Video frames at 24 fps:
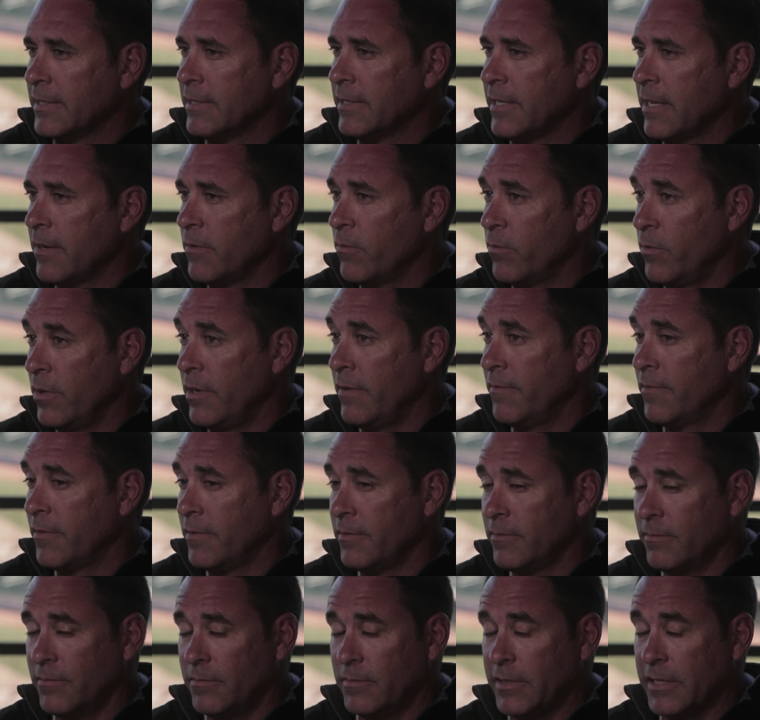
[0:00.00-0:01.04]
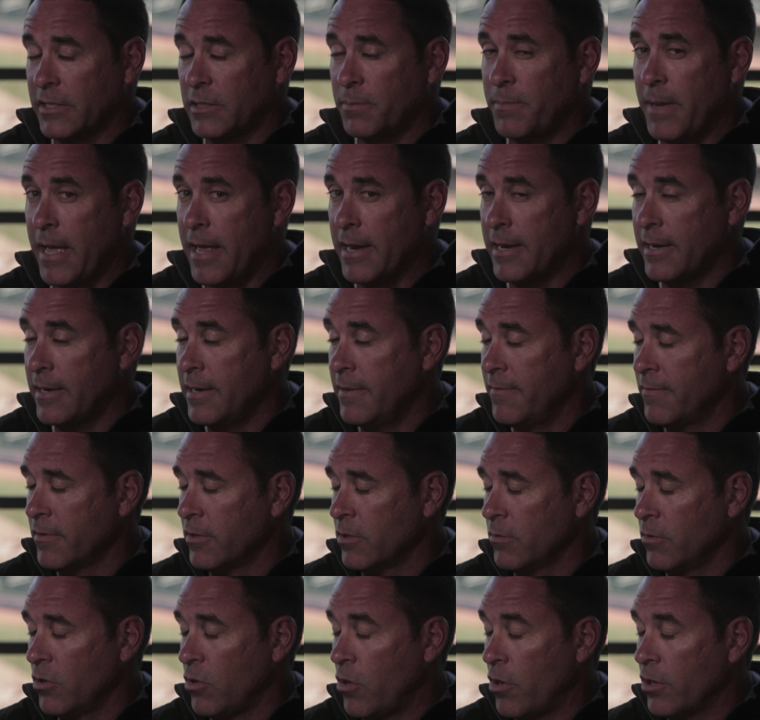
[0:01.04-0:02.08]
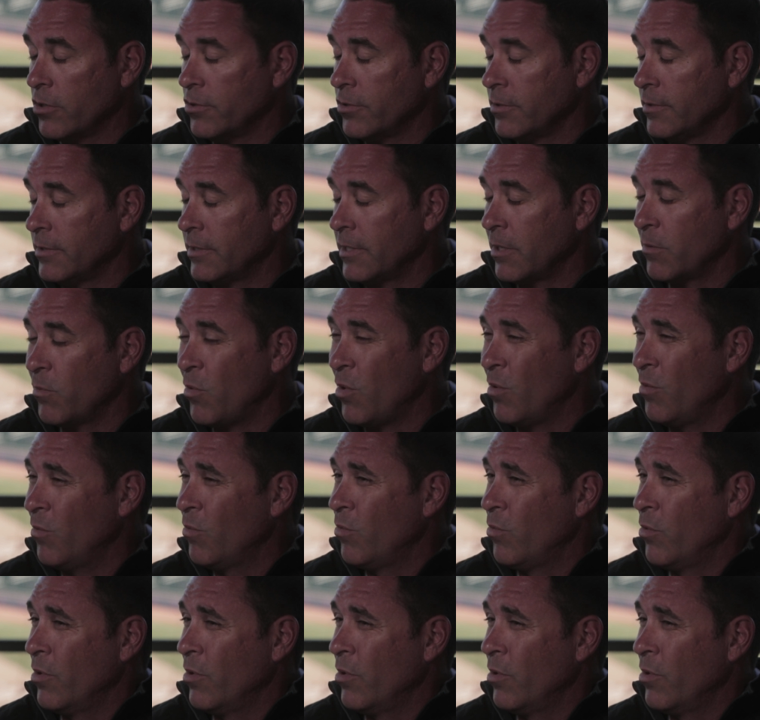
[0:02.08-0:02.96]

And then we even expanded even larger and said, well,